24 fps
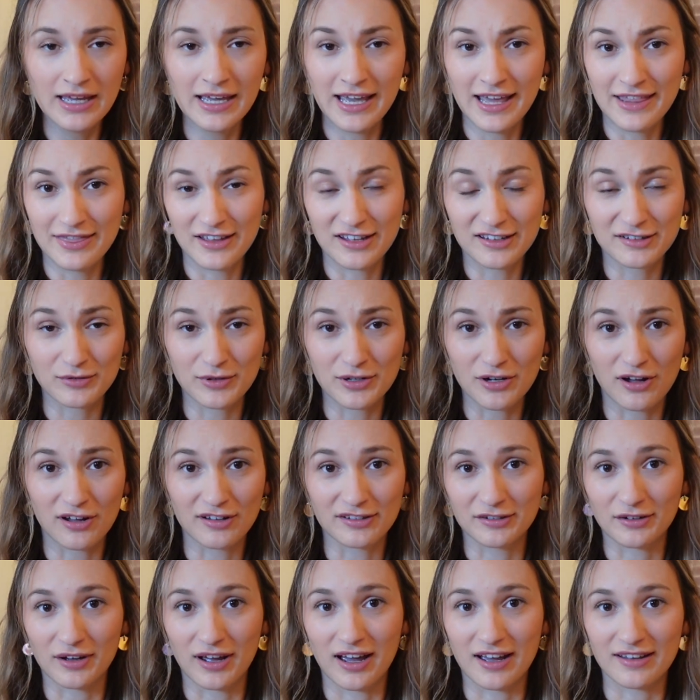This one
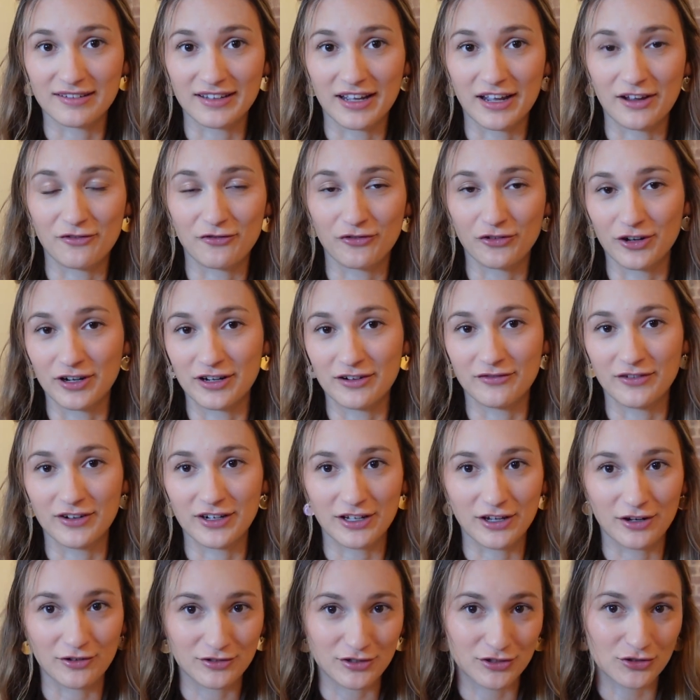also has a free
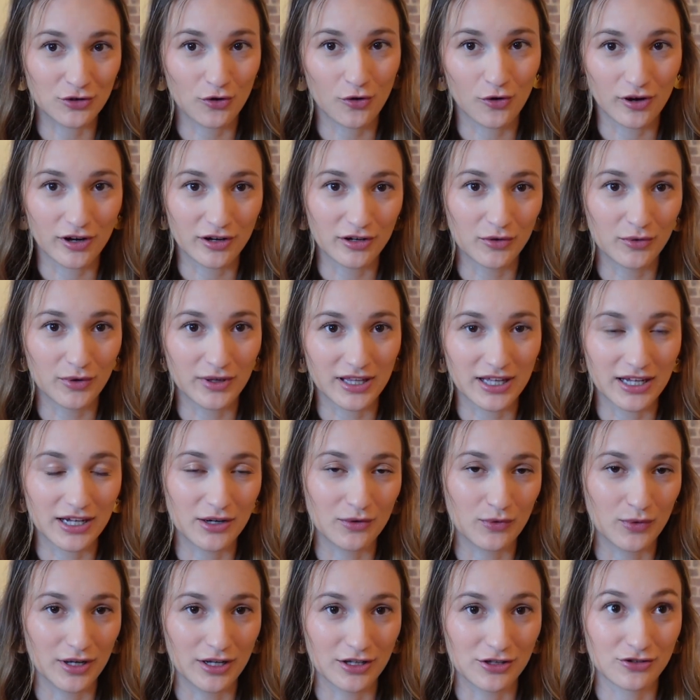video tutorial with
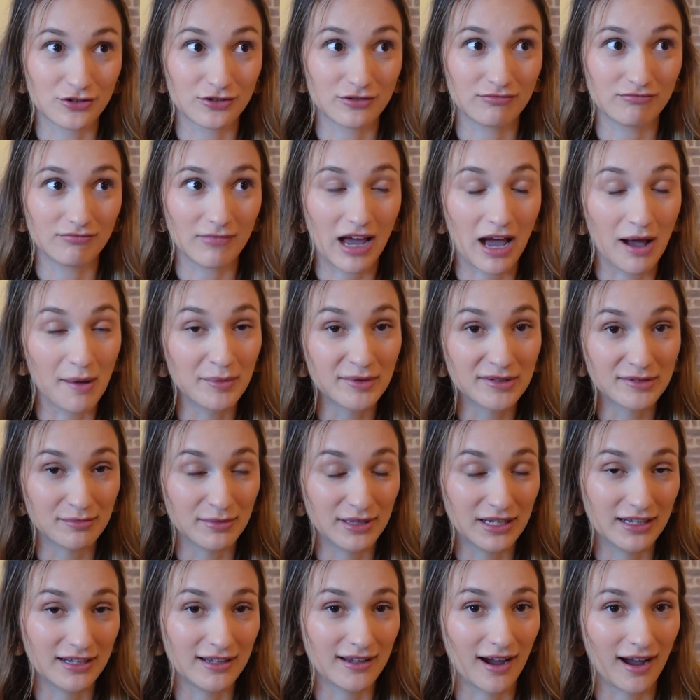it, which helps
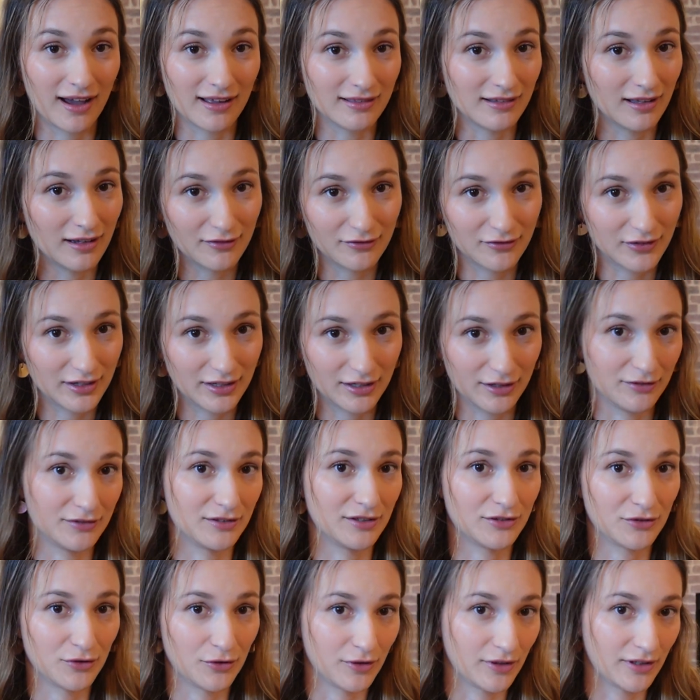me. I love video
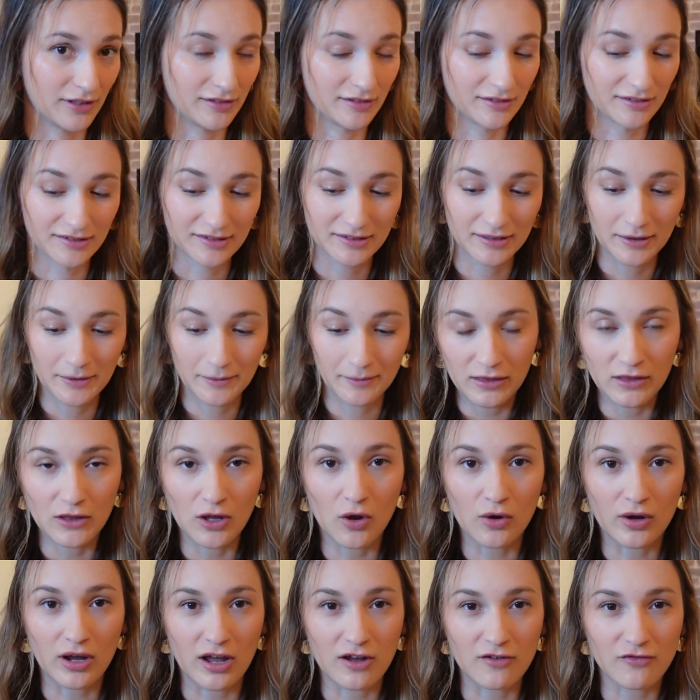tutorials.
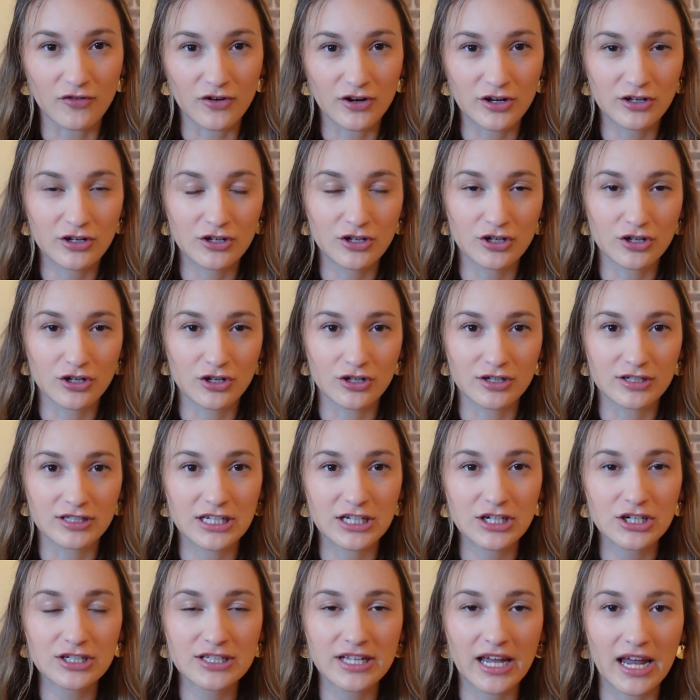Okay, for your
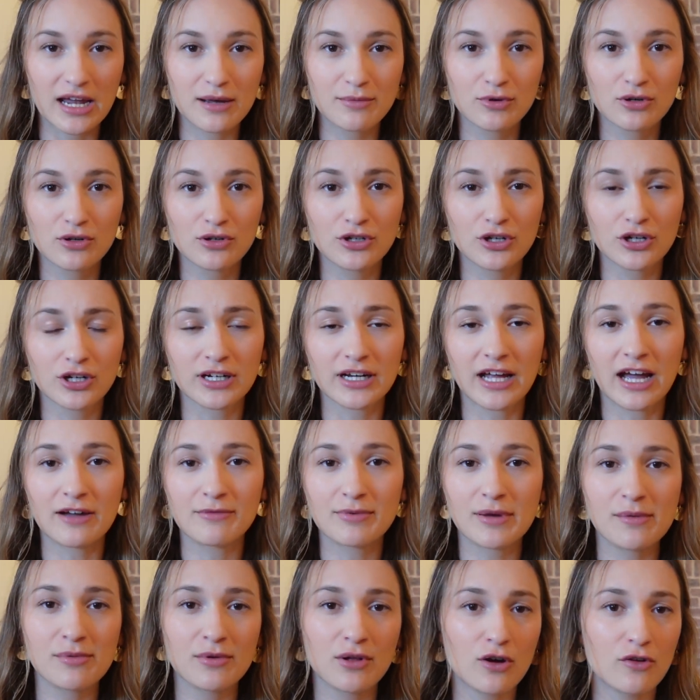dinner table, you're gonna have
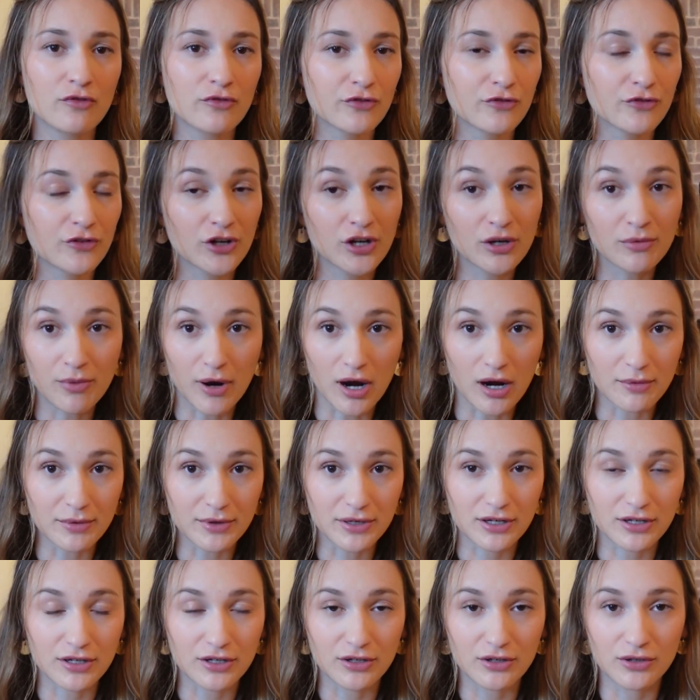people over for a
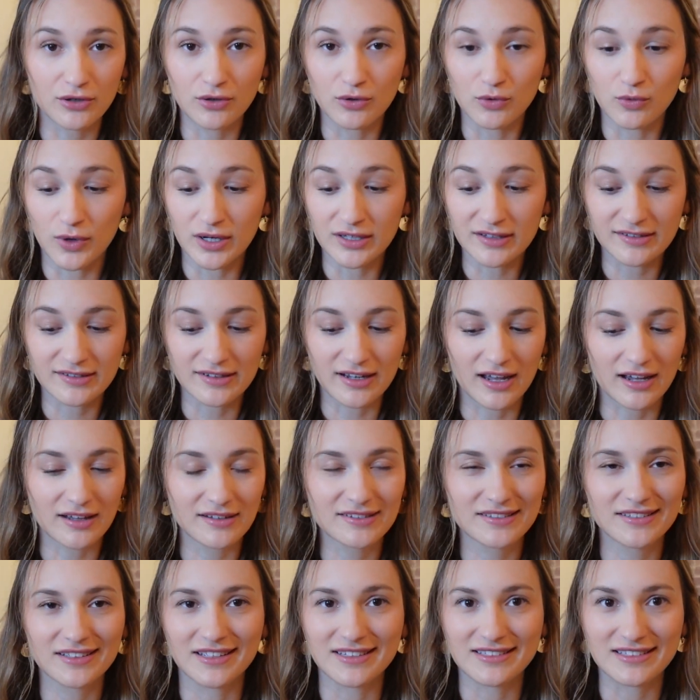barbecue. What's
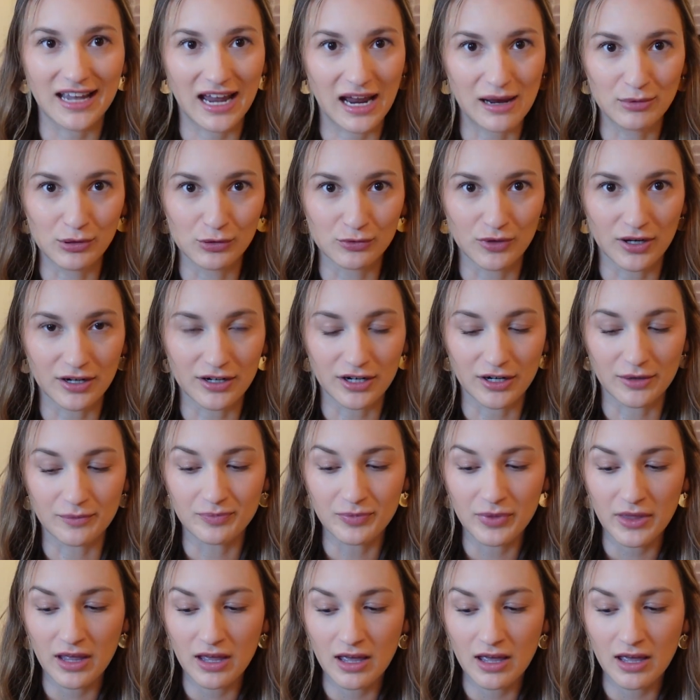next? A table runner.